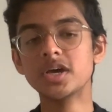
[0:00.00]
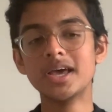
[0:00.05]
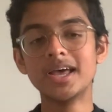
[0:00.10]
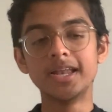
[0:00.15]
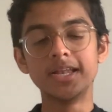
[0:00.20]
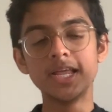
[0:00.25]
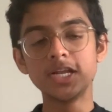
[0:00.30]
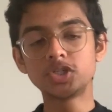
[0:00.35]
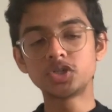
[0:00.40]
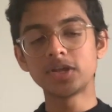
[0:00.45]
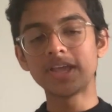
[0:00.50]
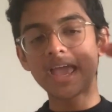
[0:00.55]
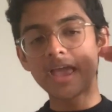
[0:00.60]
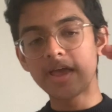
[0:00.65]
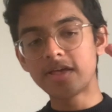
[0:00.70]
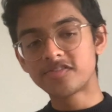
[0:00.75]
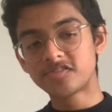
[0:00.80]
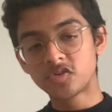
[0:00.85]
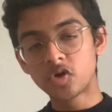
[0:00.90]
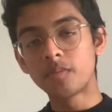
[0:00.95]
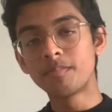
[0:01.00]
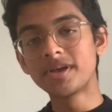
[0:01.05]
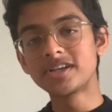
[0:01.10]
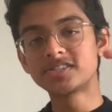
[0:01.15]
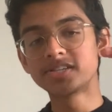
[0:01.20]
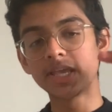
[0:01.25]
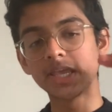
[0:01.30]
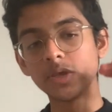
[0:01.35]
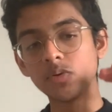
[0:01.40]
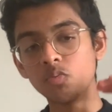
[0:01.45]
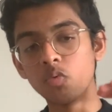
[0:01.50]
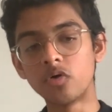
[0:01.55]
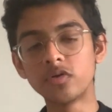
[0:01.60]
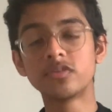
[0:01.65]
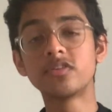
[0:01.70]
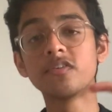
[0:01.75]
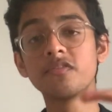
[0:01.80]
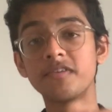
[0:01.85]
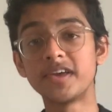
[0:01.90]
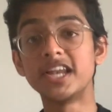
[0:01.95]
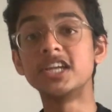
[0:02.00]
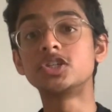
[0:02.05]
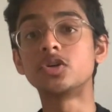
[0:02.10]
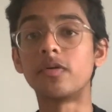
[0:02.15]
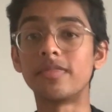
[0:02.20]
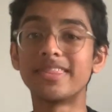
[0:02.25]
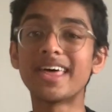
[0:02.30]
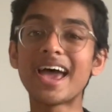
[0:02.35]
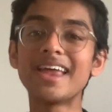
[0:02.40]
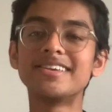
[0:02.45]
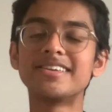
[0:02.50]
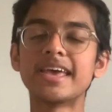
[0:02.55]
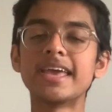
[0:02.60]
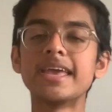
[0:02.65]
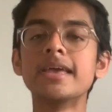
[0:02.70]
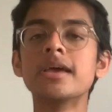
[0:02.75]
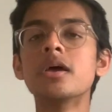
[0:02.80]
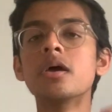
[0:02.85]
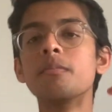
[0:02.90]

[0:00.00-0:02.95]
Literally, it's topics that you want to finish on that day.